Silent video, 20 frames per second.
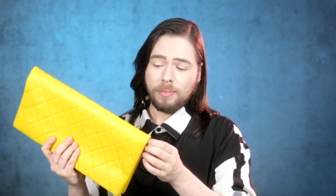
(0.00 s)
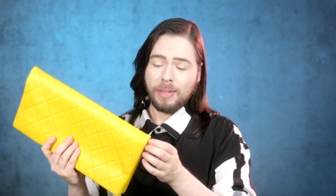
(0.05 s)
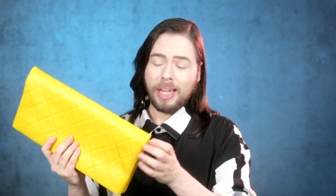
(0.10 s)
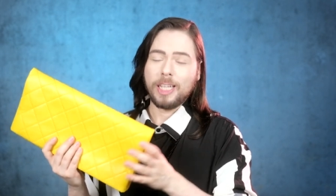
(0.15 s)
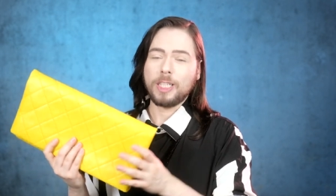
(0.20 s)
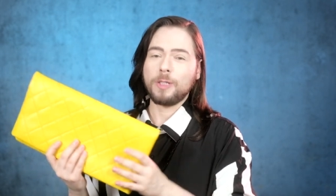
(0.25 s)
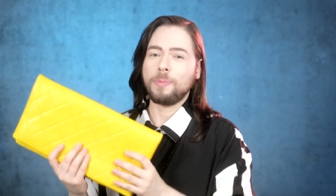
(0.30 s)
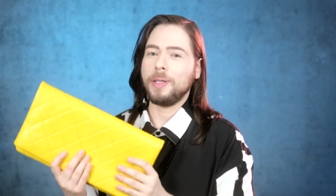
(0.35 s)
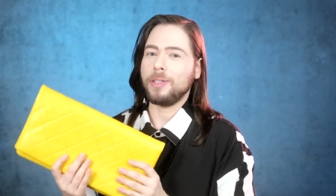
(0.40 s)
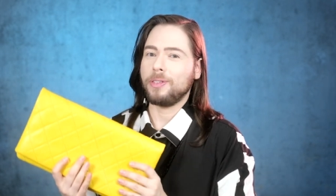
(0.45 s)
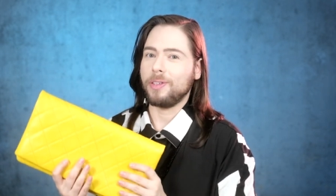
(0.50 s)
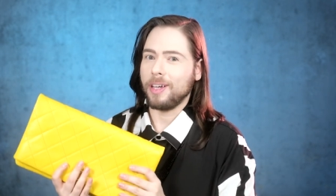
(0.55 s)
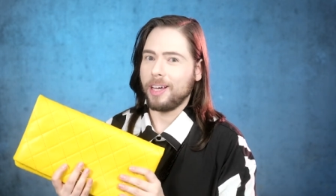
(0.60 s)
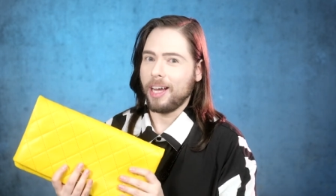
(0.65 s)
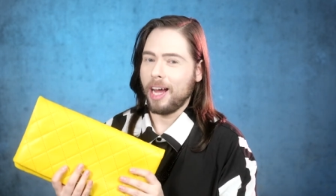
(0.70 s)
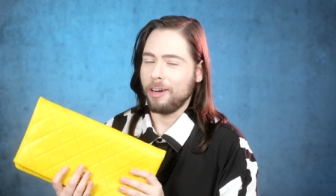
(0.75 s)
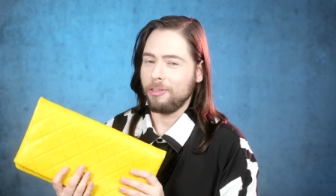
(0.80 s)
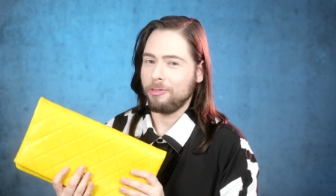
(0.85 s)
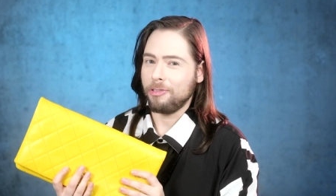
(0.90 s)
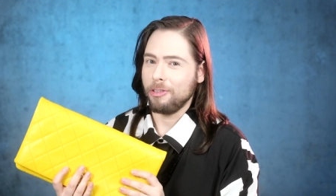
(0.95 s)
It's been to the
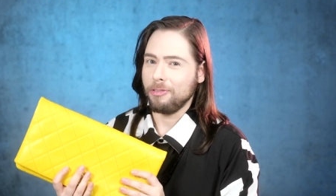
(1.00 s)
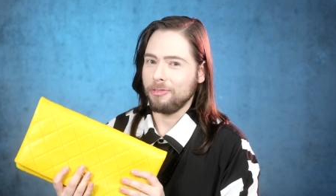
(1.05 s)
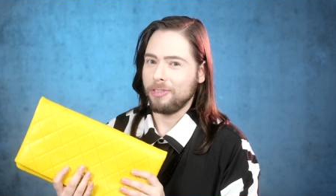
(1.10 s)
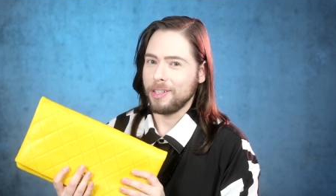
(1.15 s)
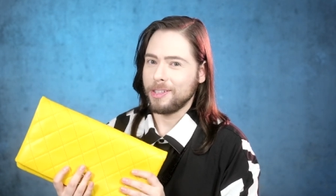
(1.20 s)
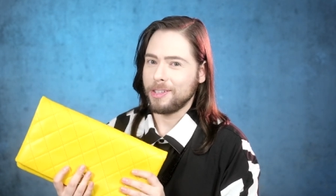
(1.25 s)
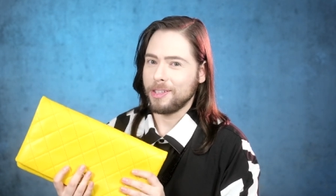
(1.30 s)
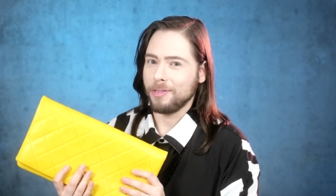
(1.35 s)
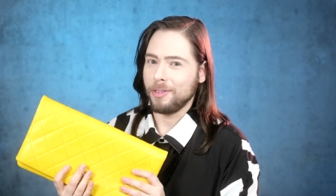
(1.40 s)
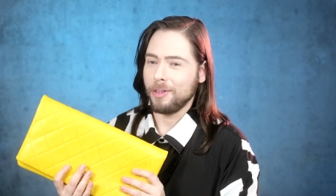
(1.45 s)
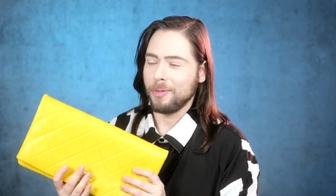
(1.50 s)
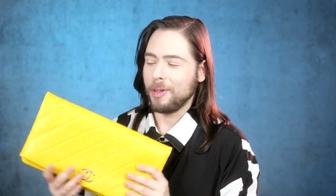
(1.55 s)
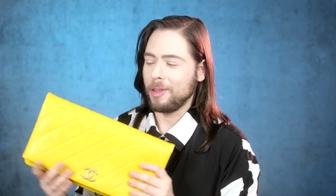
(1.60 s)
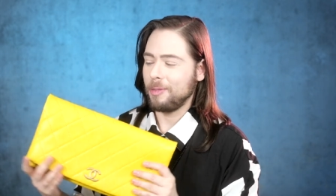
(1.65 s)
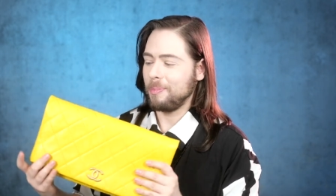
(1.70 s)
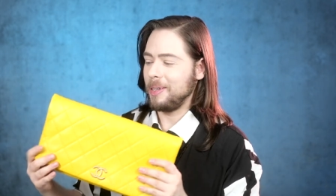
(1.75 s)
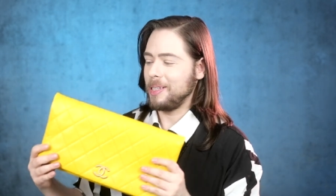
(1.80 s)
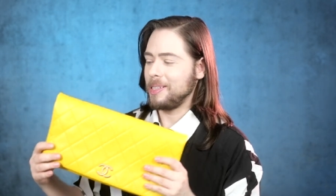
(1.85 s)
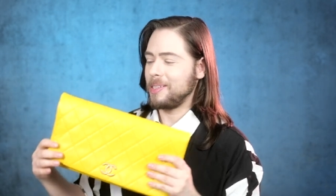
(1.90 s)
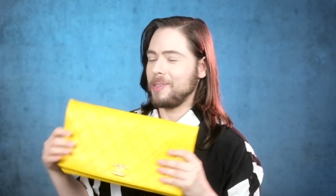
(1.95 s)
Cannes Film Festival
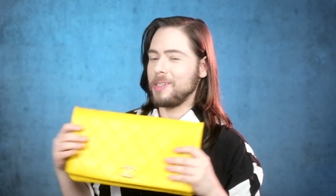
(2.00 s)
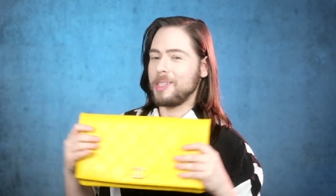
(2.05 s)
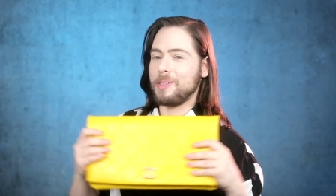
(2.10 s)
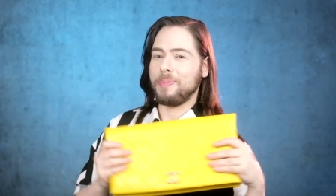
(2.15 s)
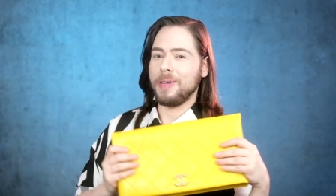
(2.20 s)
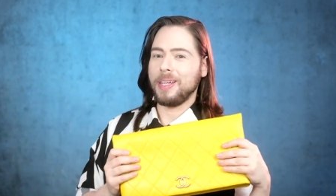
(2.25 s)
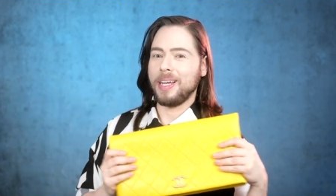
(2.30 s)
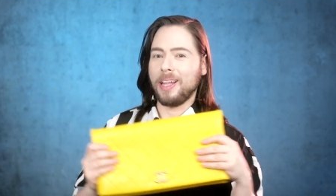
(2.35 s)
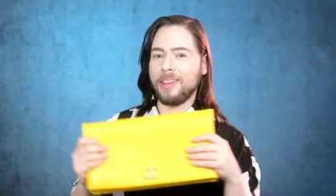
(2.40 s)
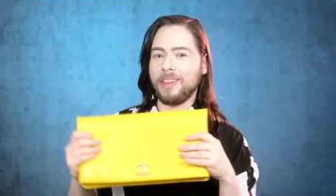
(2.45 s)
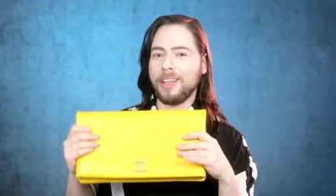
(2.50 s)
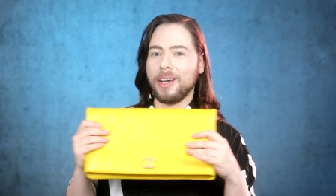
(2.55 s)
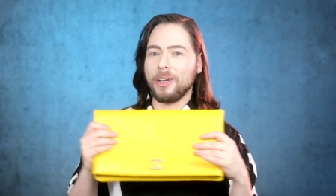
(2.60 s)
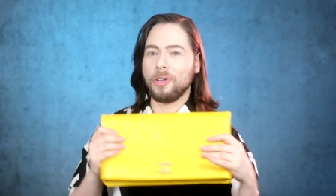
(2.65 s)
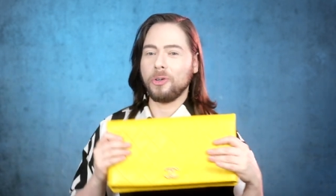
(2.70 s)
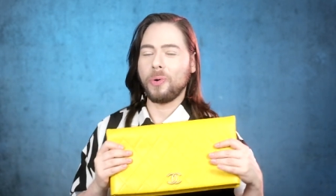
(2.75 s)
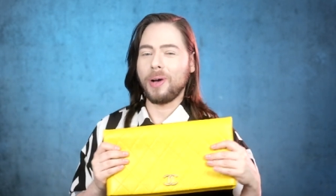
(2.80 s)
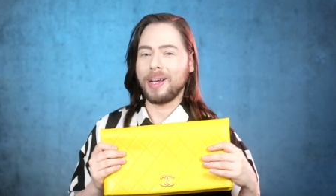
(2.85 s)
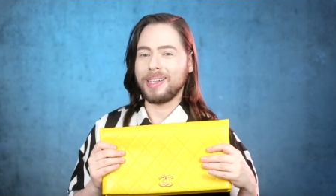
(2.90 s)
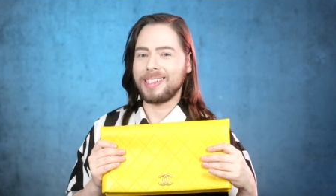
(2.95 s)
with me, so it's been on the
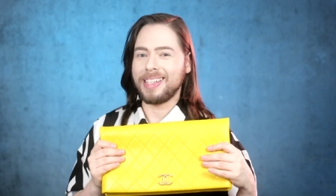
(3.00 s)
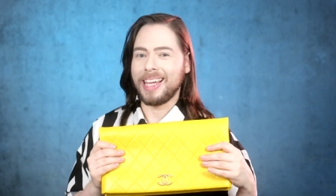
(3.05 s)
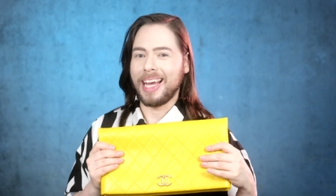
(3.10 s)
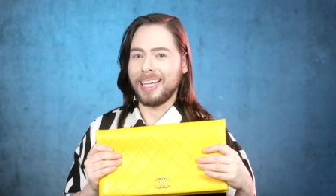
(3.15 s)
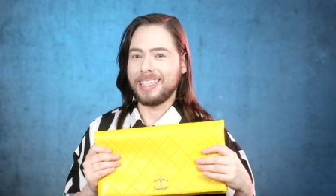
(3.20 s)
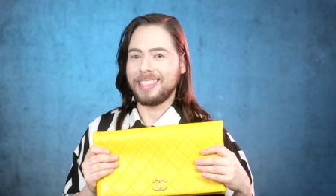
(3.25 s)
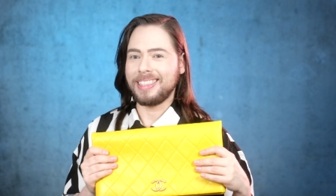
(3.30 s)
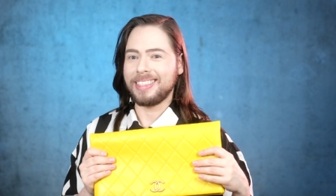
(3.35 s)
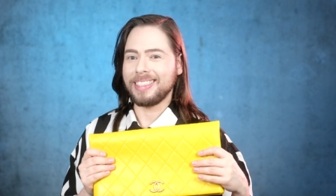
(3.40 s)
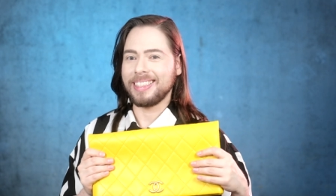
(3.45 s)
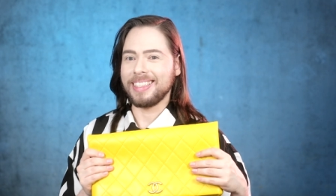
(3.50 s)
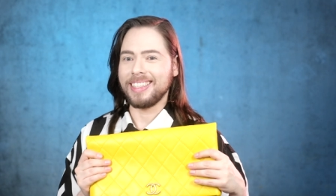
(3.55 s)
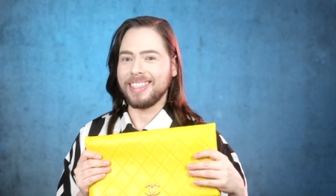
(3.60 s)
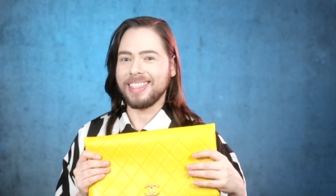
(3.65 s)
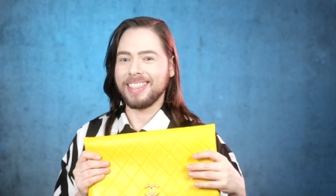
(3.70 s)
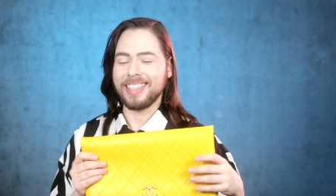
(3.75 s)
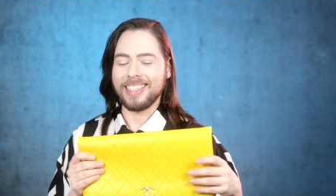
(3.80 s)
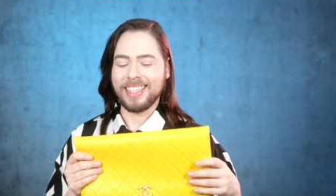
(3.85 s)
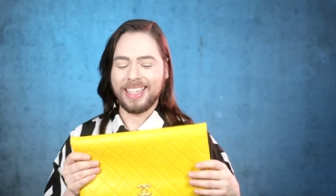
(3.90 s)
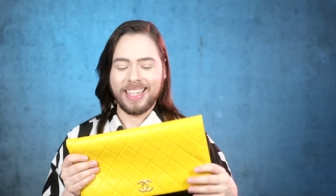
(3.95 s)
Croisette uh,